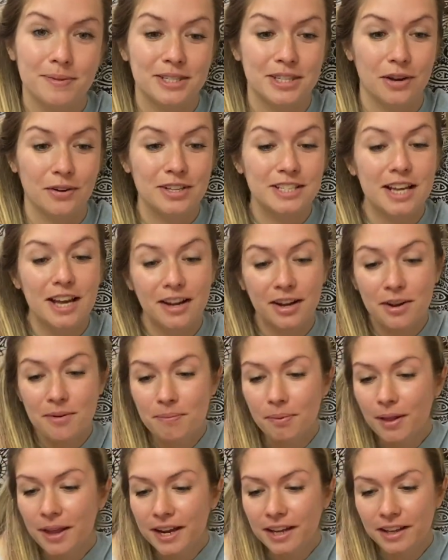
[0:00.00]
So it's
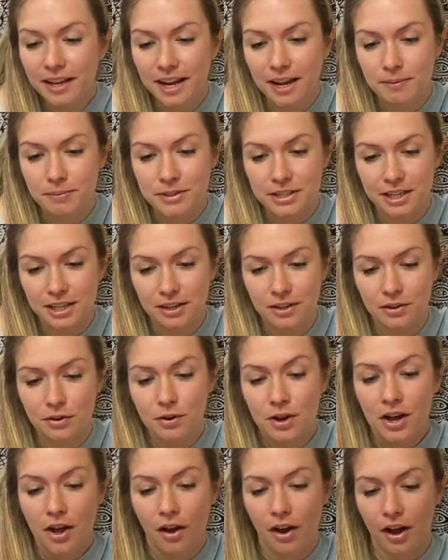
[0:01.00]
completely up to you
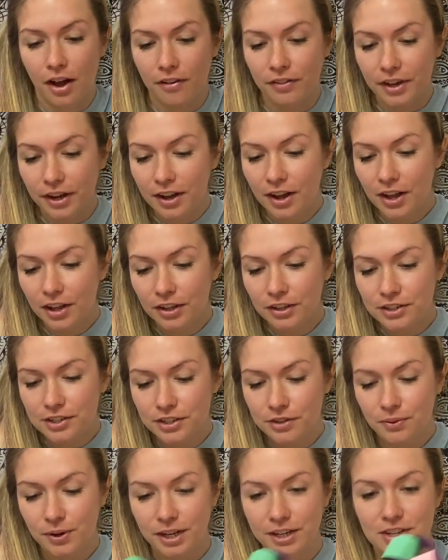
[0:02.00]
on the colors
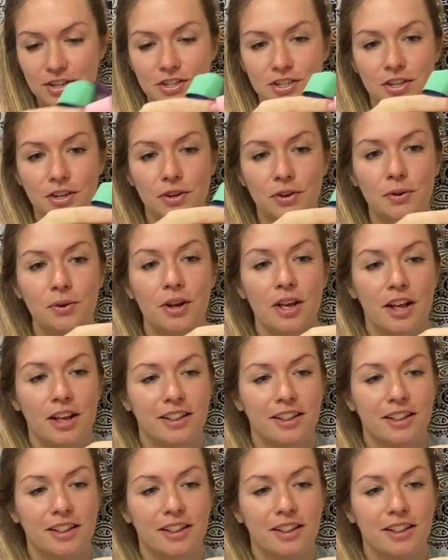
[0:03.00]
you want to do,